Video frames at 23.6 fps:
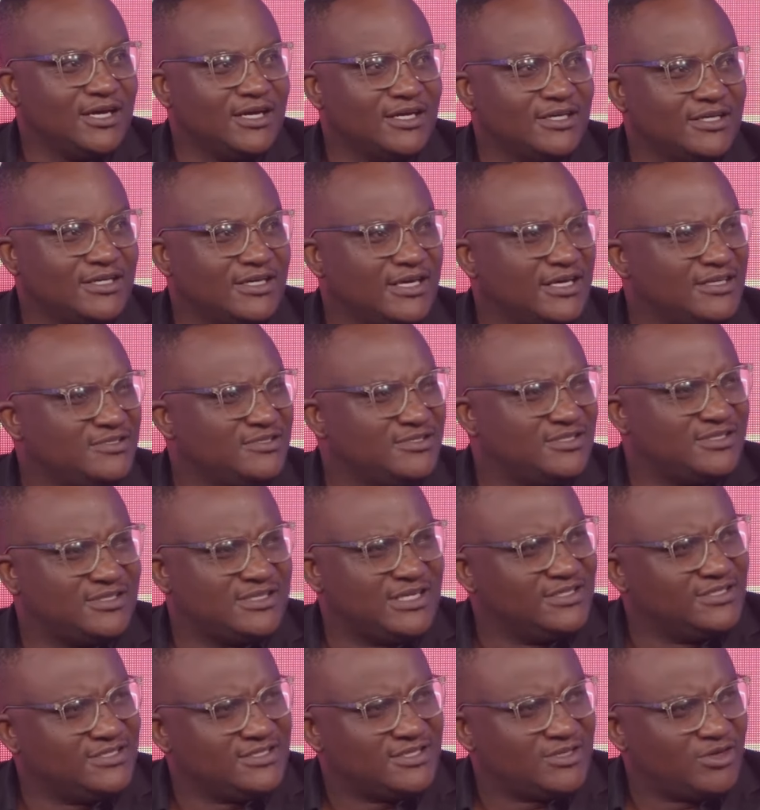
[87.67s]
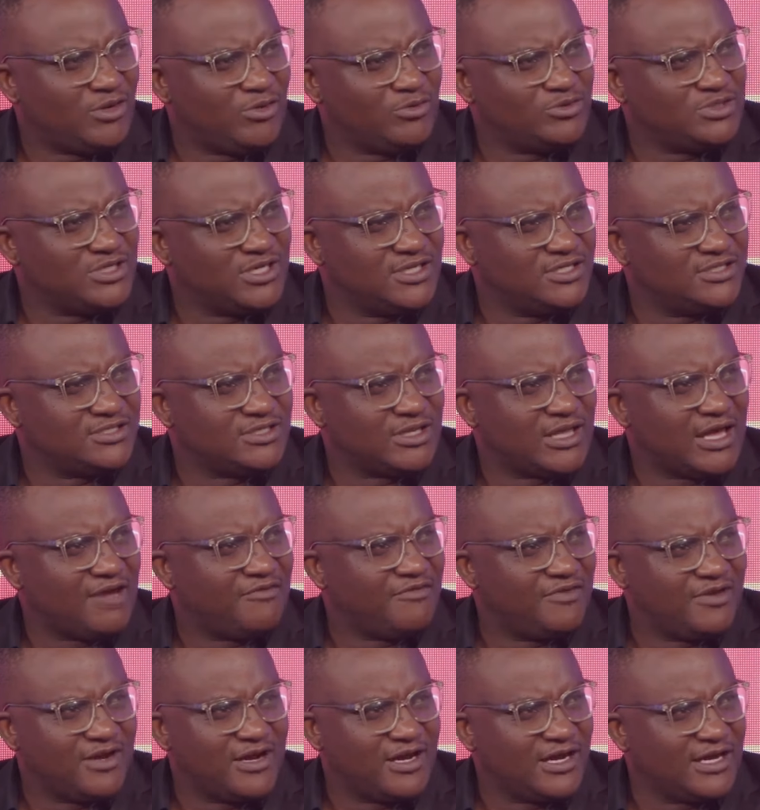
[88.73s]
he had stints coaching in South
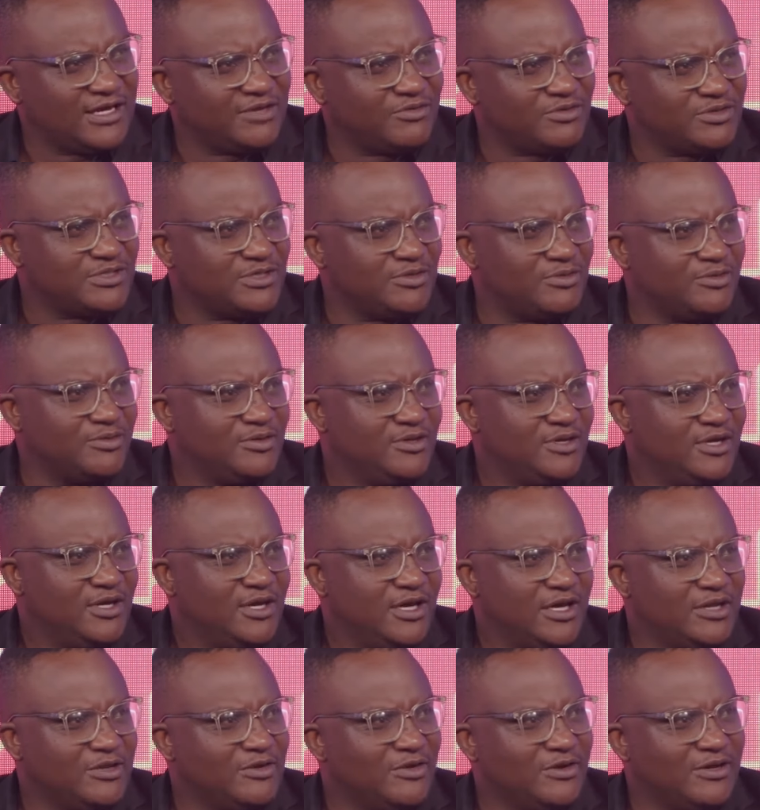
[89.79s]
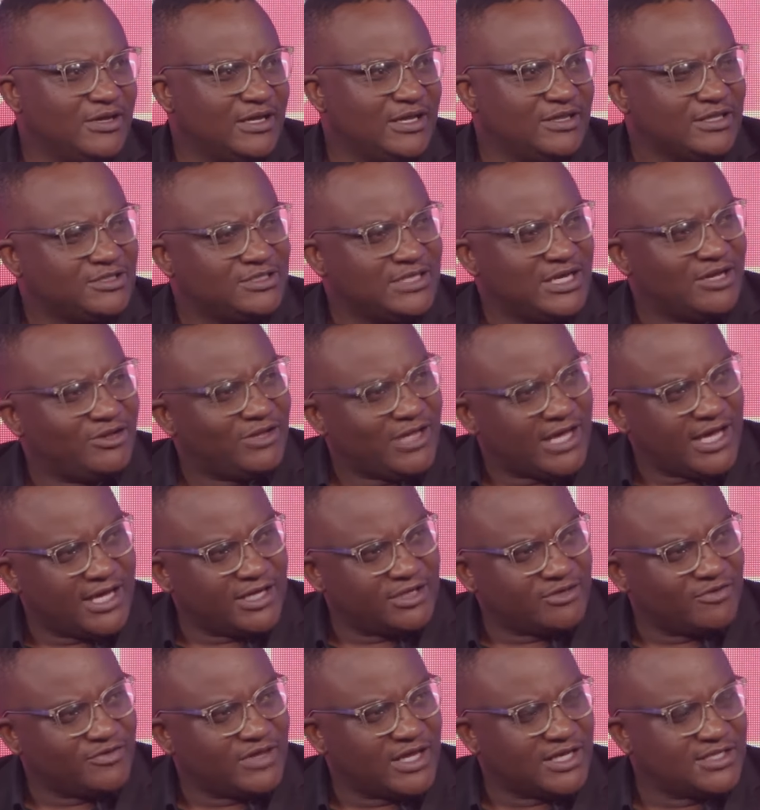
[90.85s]
Africa. He was at the tail end
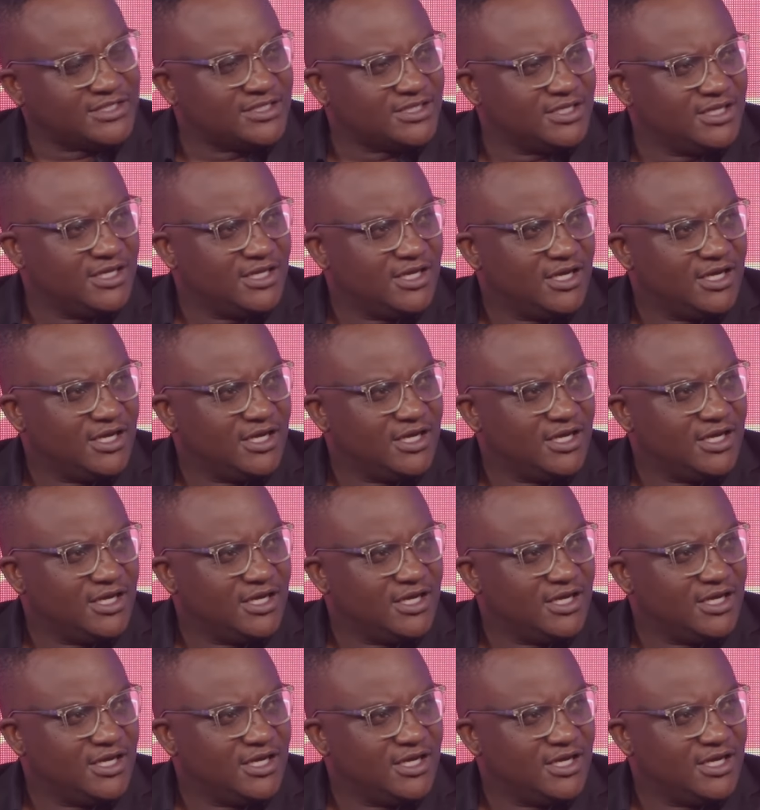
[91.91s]
of that